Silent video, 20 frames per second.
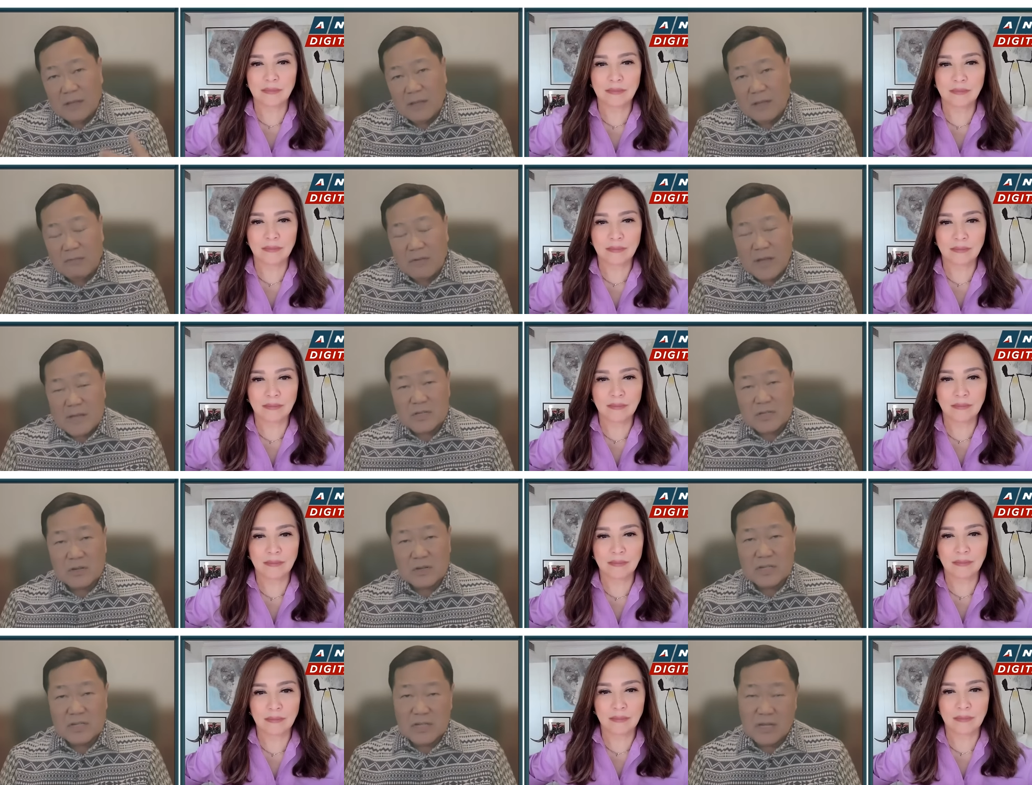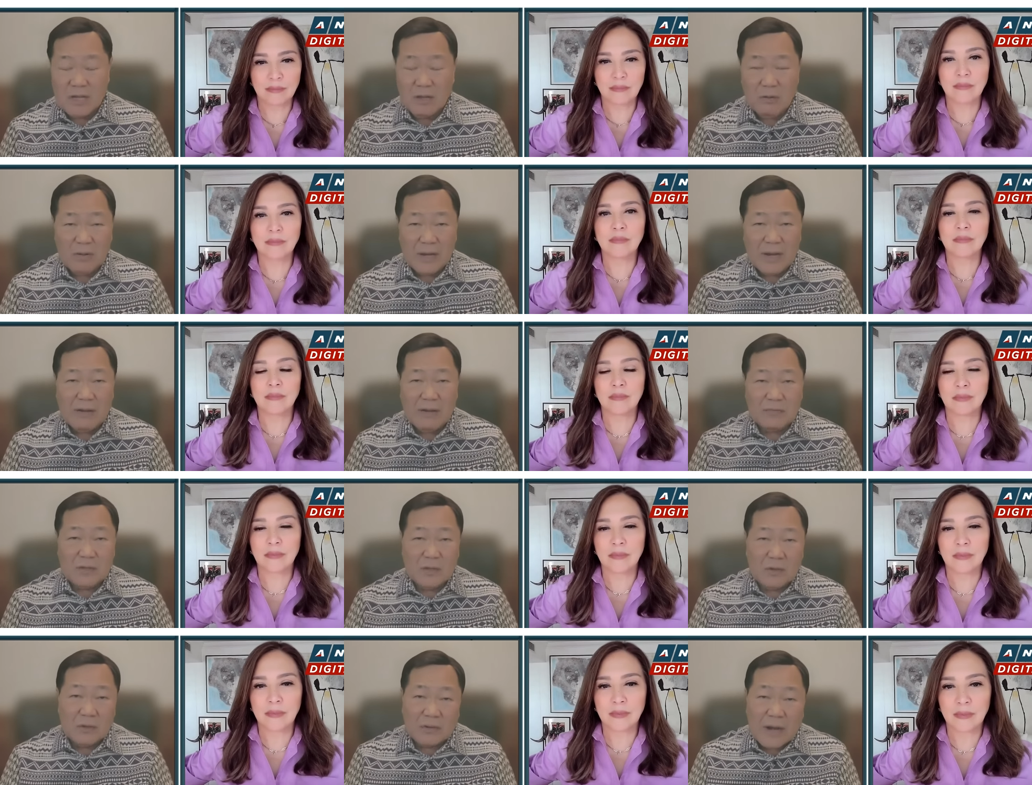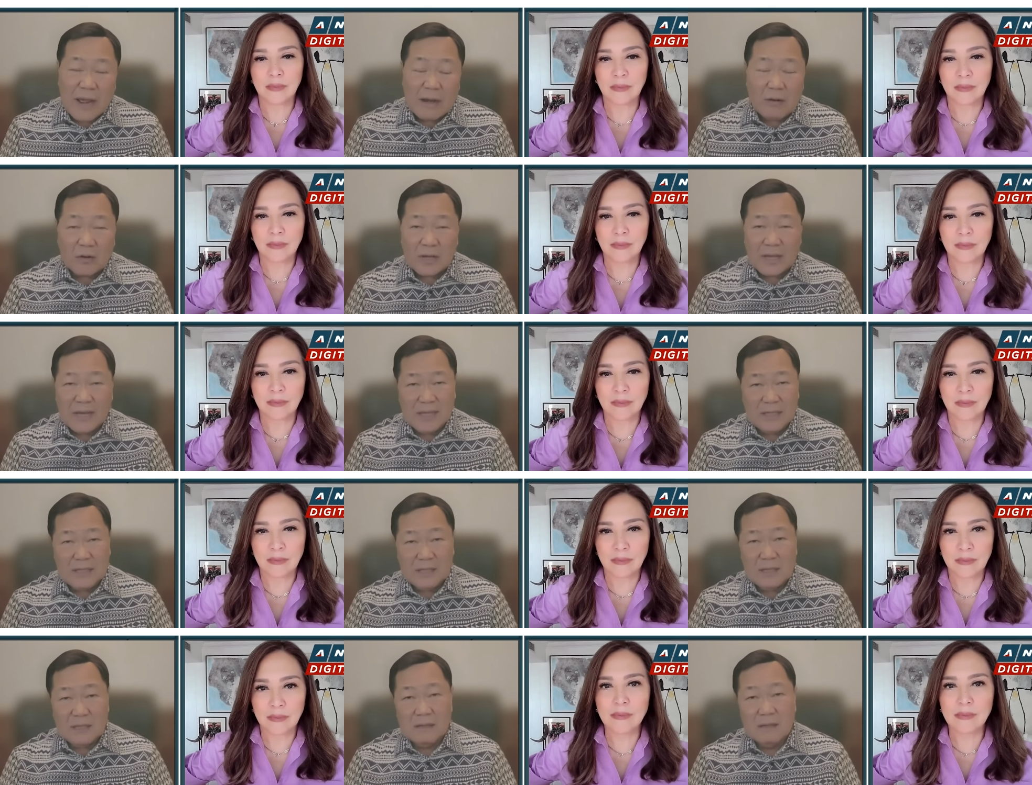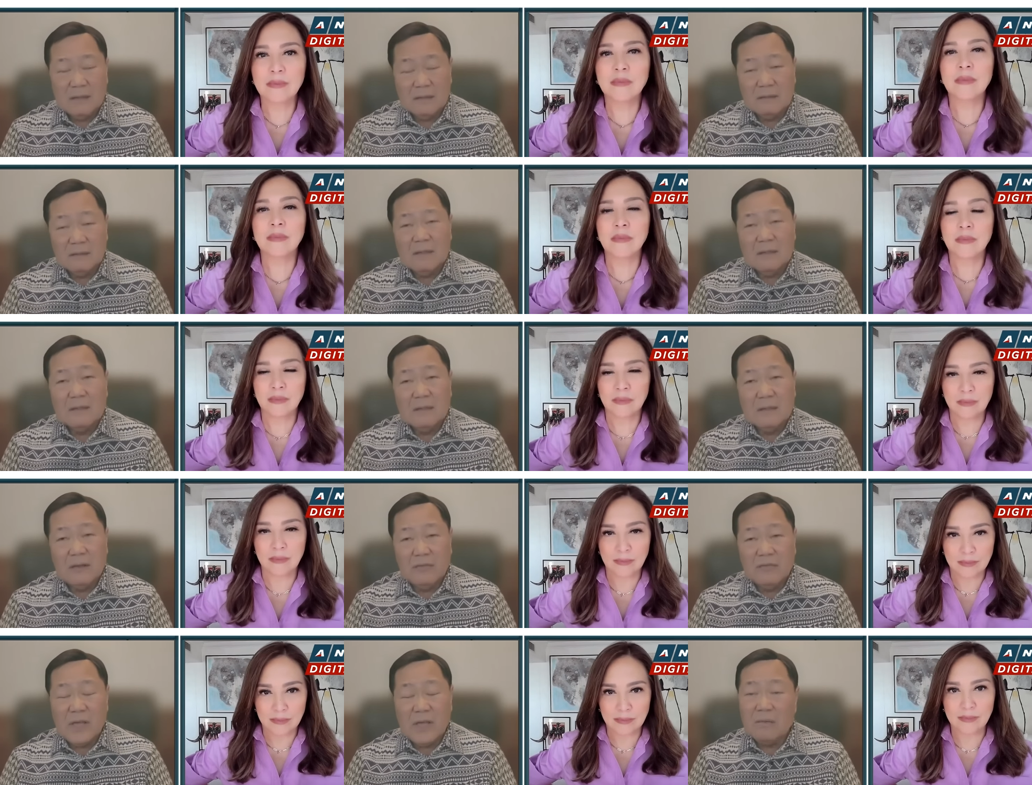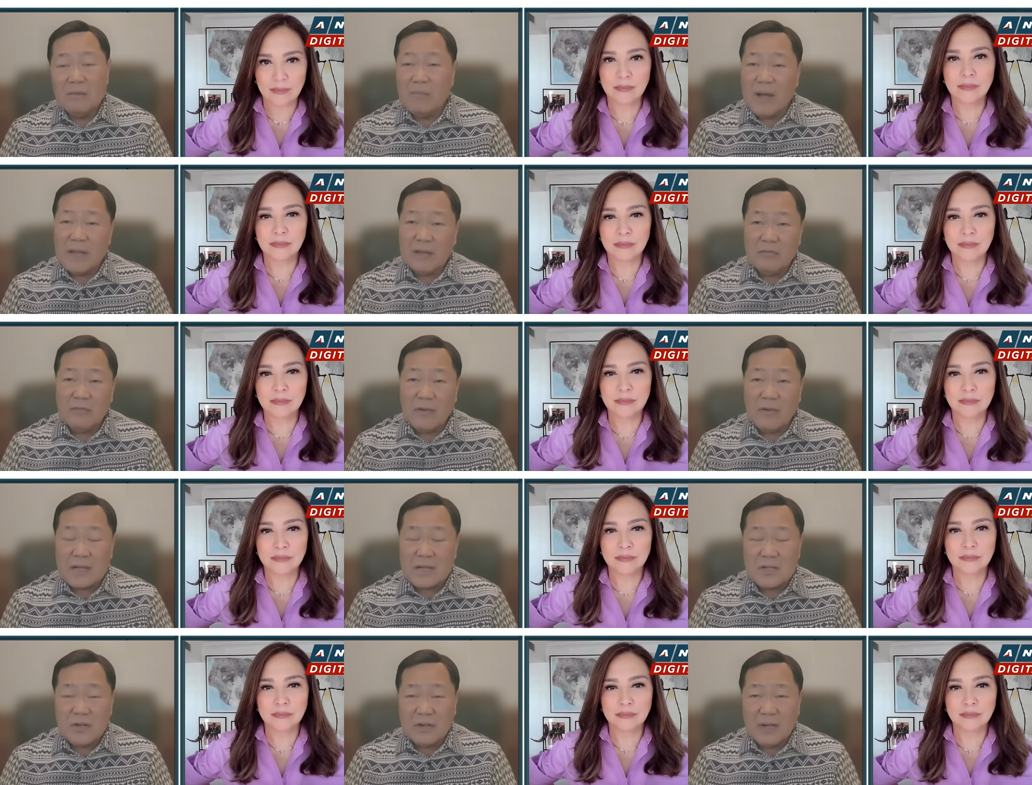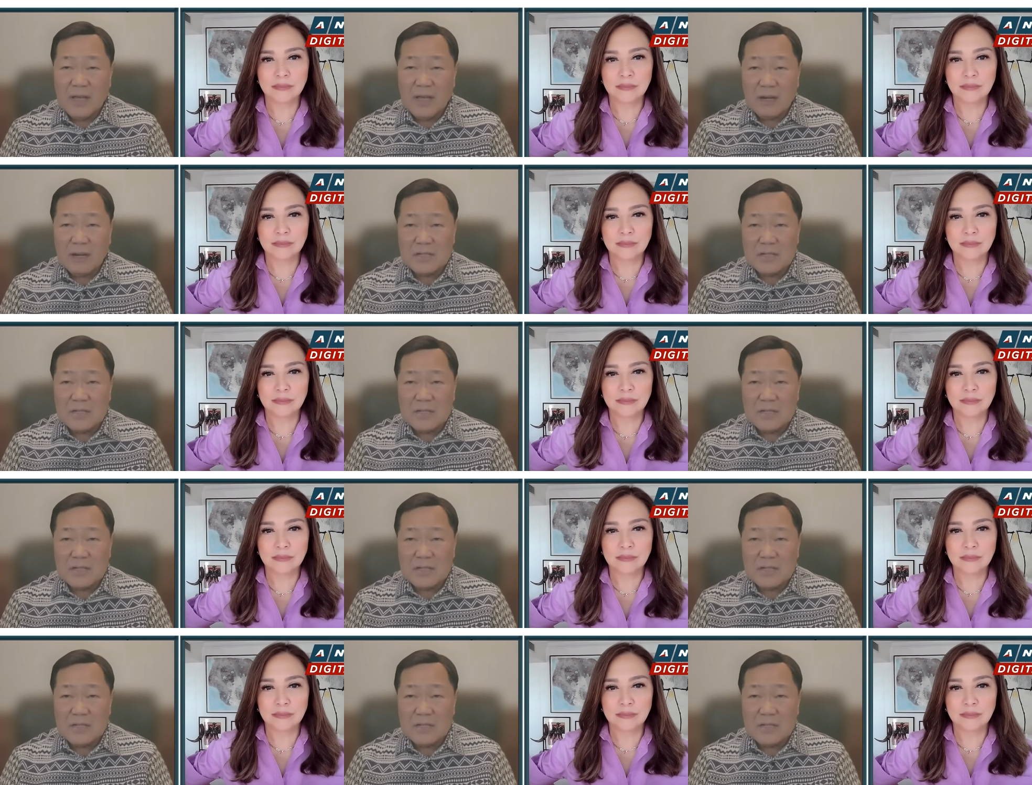Speaker 1: investors here will have to relocate if they are manufacturing here.